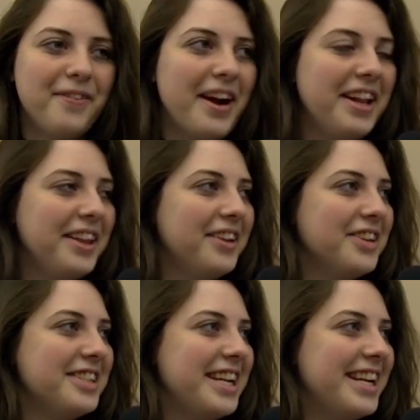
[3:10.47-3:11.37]
Friday the
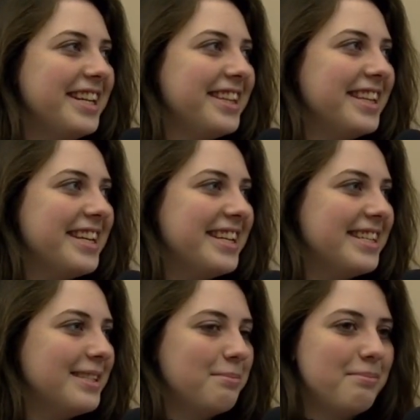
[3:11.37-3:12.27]
13th
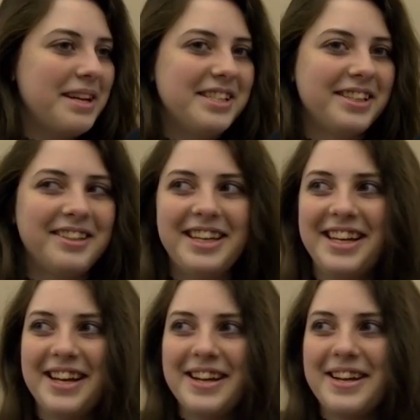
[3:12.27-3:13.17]
is
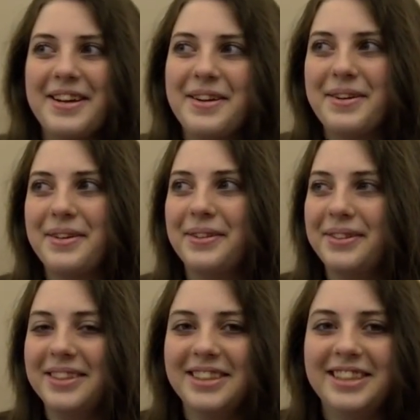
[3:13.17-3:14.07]
basically
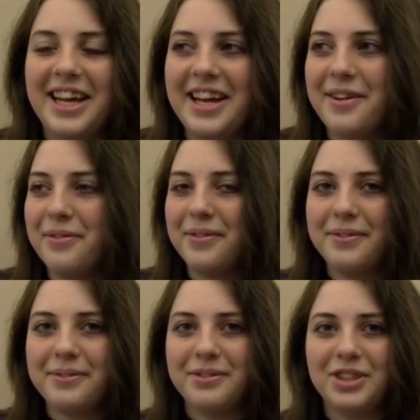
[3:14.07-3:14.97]
a day of
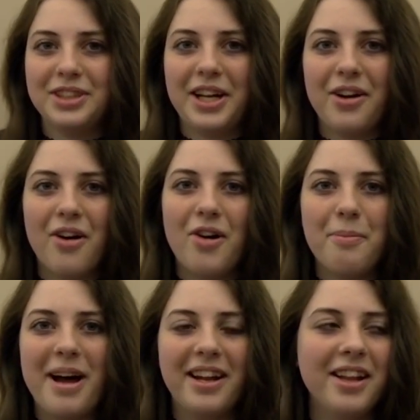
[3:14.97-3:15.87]
just like
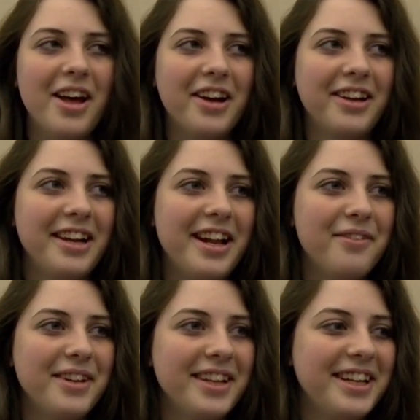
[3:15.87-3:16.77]
all bad luck and
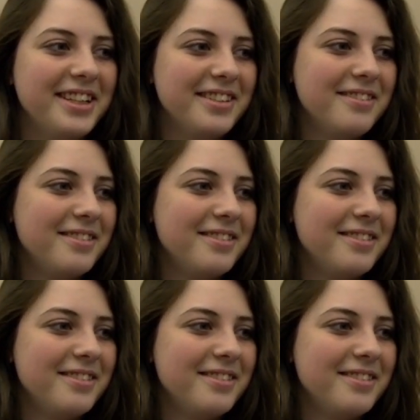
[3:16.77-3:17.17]
everything